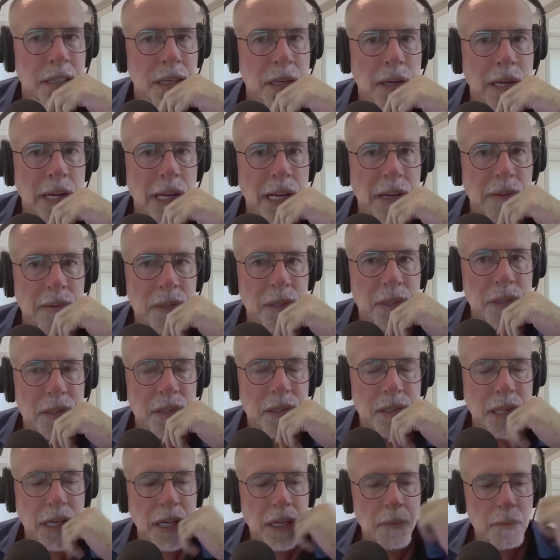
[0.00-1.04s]
no, I haven't heard
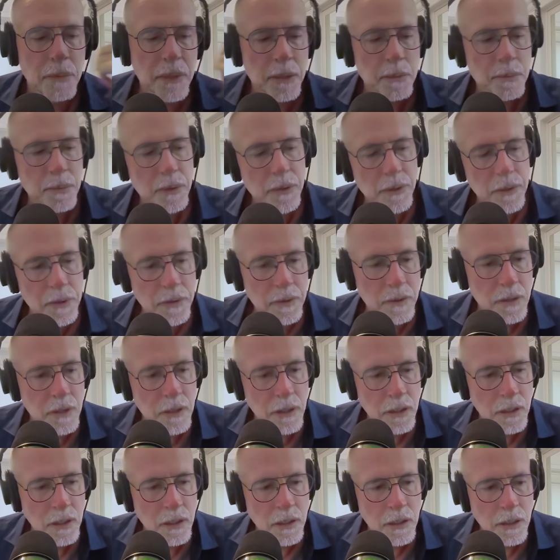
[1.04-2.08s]
a lot of people
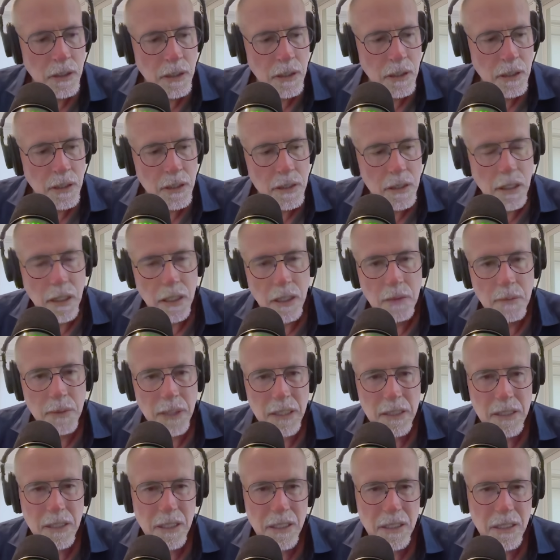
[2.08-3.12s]
talk
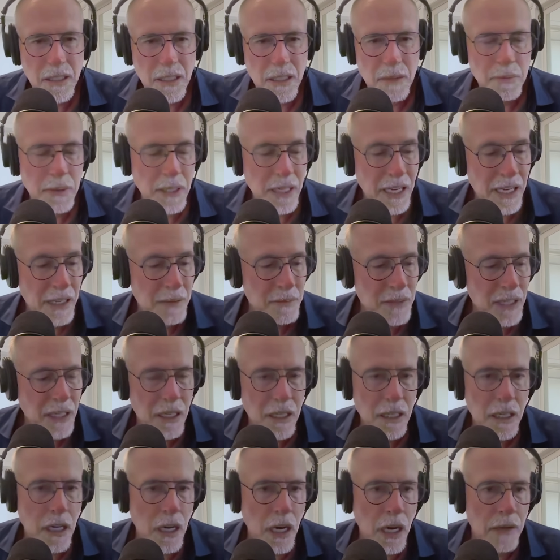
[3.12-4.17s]
about TikTok. But
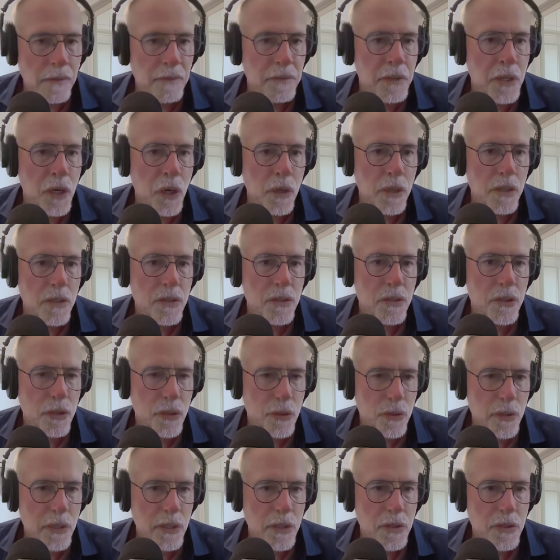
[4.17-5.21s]
I've noticed
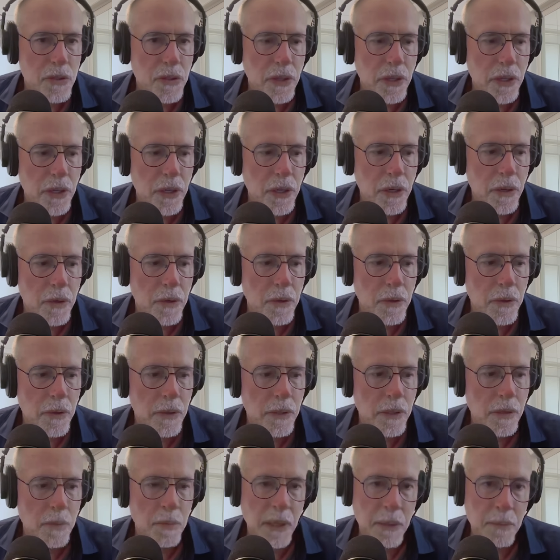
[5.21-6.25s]
2 years ago,
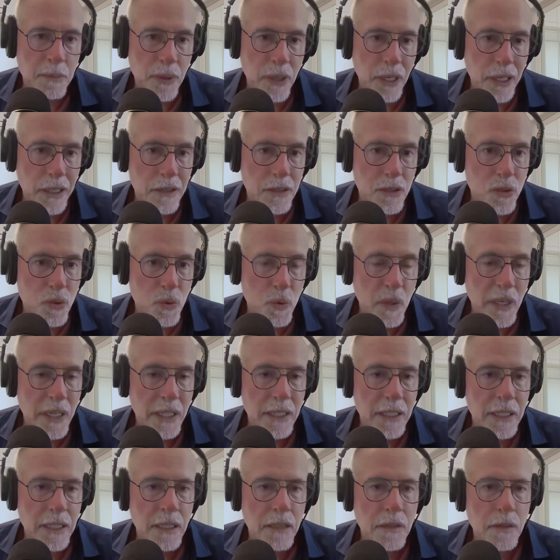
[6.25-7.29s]
either my brand is
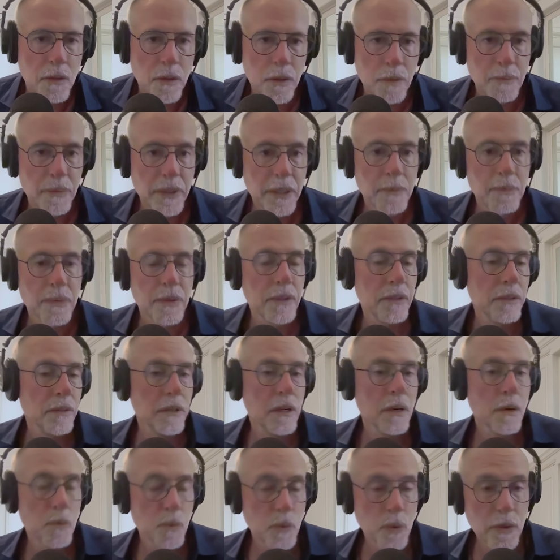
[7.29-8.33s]
waning or
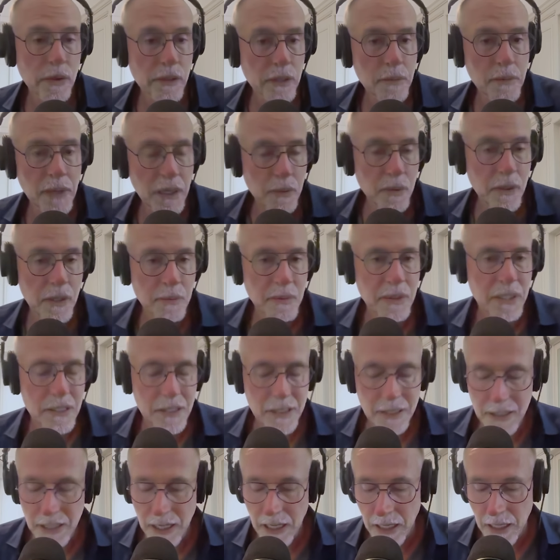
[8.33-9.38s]
people are worried about what I'm going
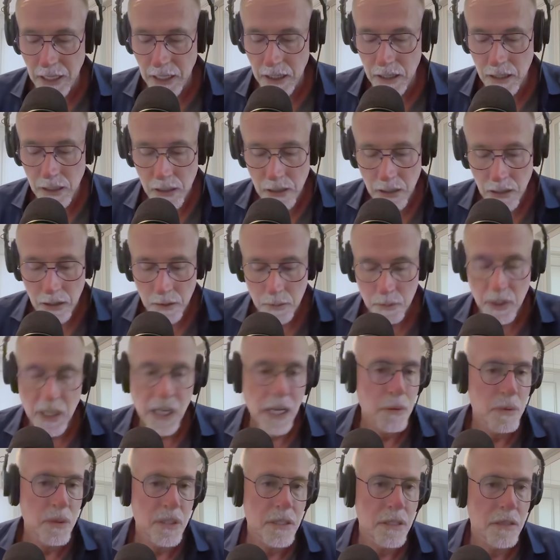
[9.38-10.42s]
to say.
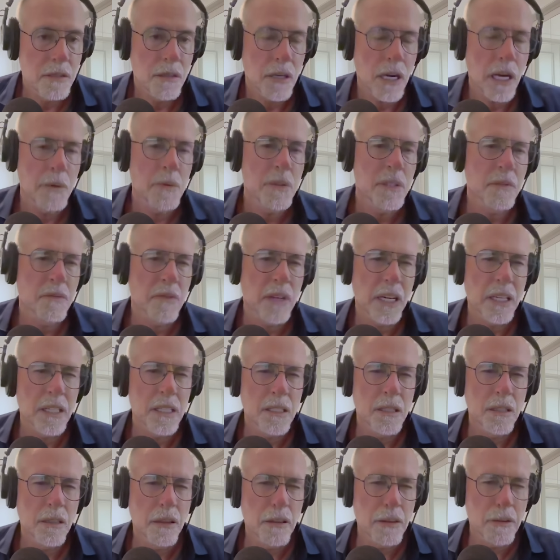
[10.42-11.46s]
But I was
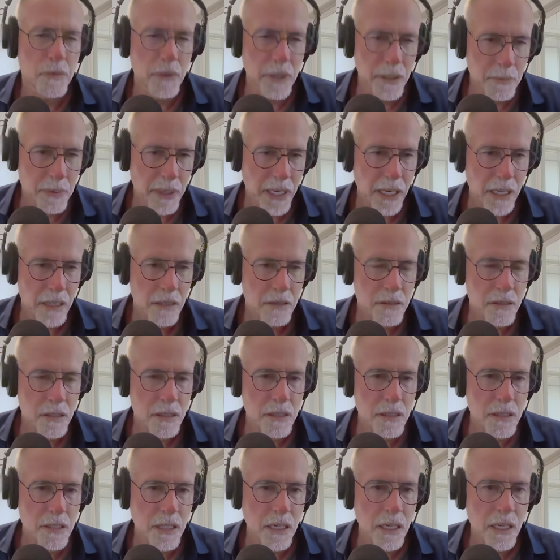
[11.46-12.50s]
invited to 3
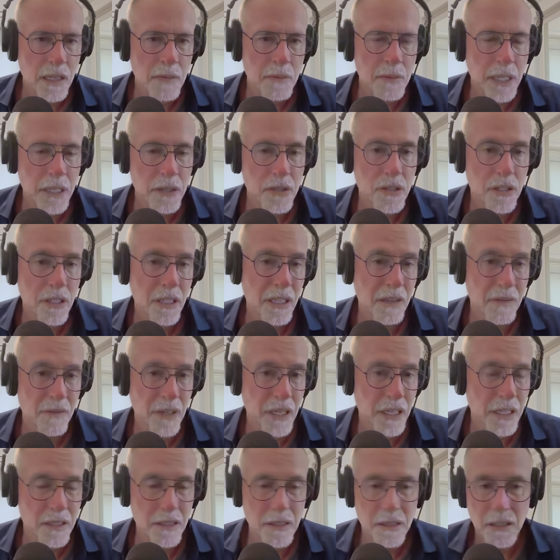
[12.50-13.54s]
panels this time. I usually get
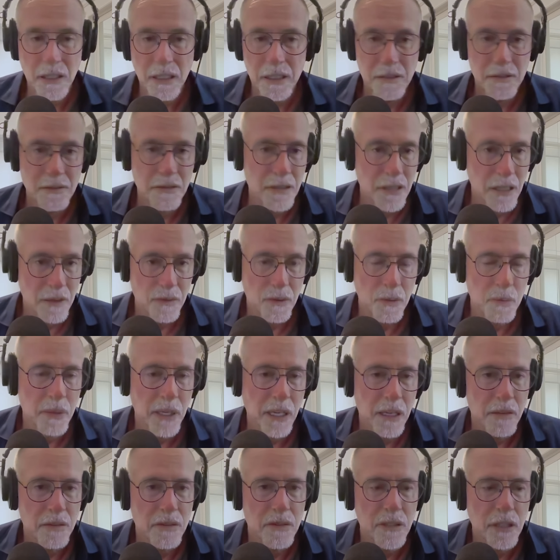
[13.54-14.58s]
invited to like several
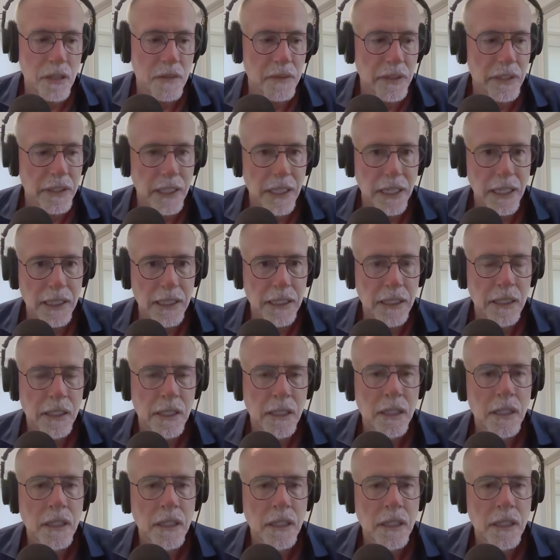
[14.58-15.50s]
panels every day.